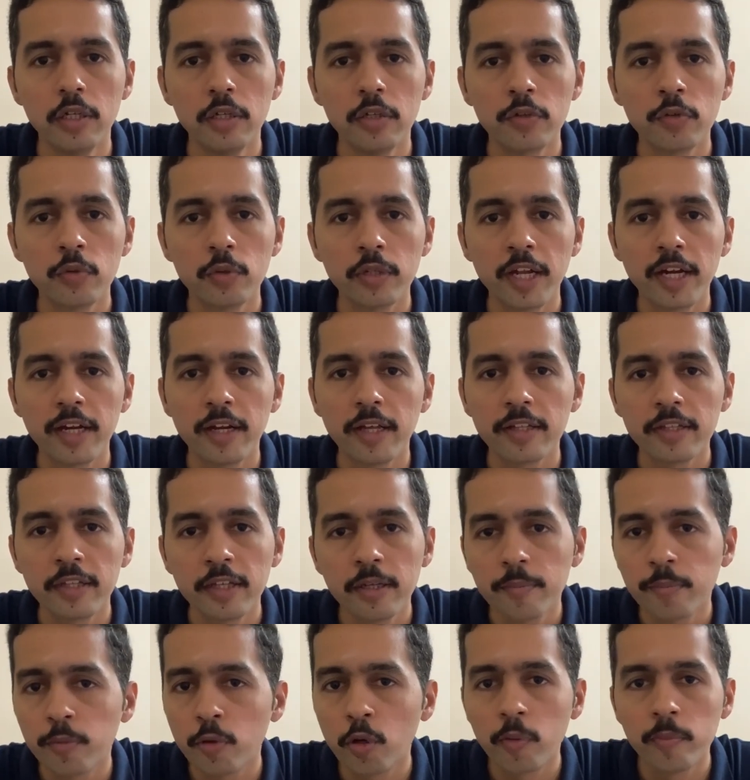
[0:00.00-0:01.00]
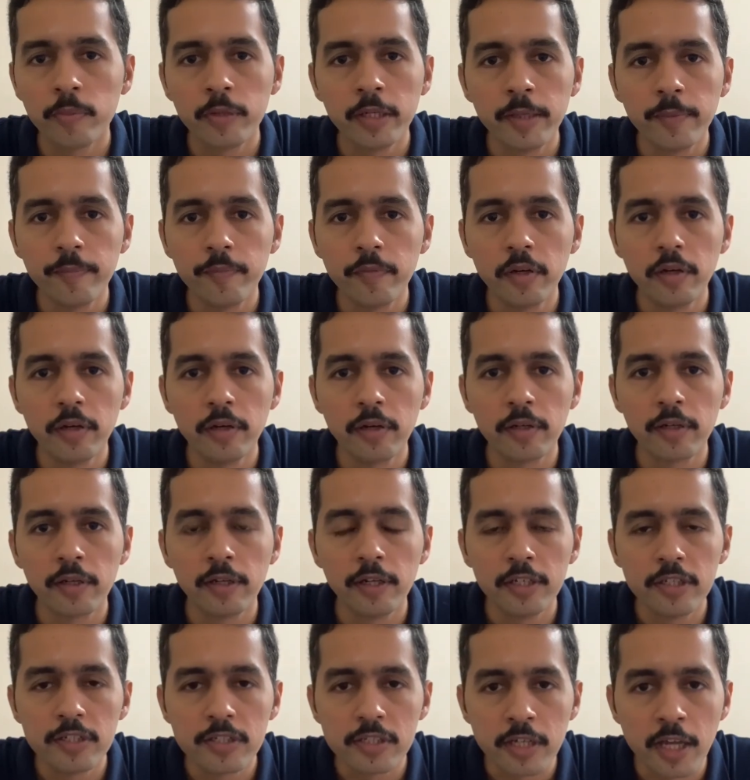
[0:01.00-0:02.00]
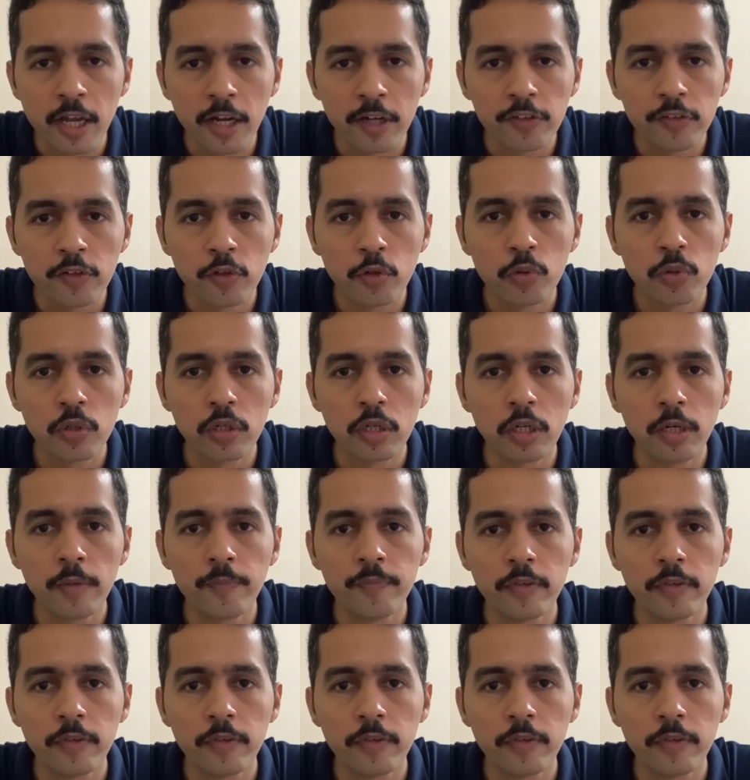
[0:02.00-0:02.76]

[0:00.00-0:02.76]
So that I think probably clearly stands out